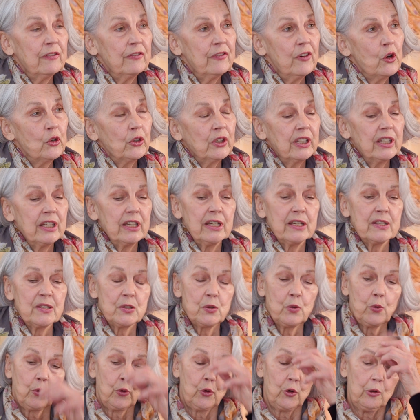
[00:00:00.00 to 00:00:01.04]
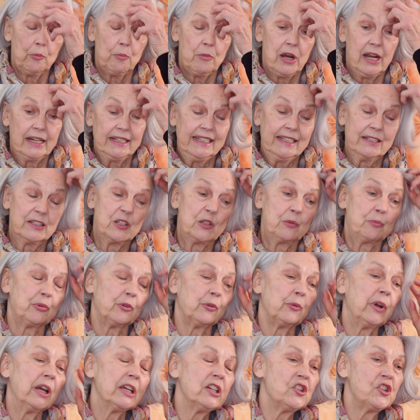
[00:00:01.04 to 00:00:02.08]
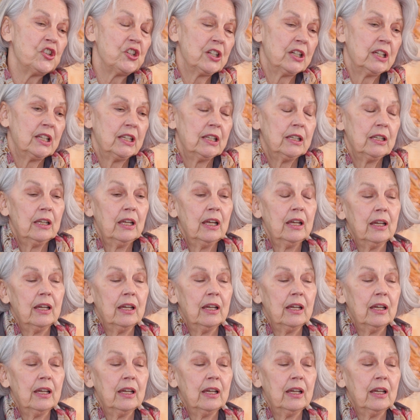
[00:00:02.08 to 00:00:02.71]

focus or my inspiration,